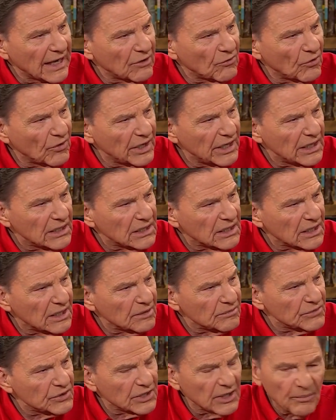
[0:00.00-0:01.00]
And when it
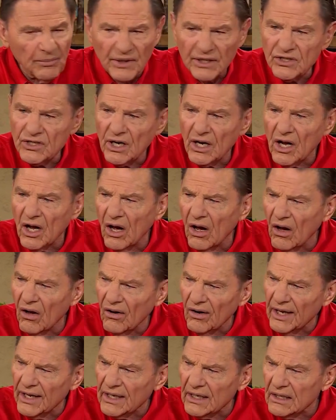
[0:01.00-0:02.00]
comes up, it's a
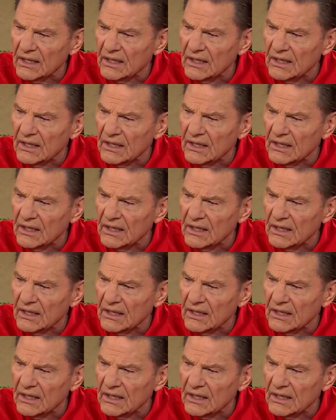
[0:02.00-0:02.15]
calling.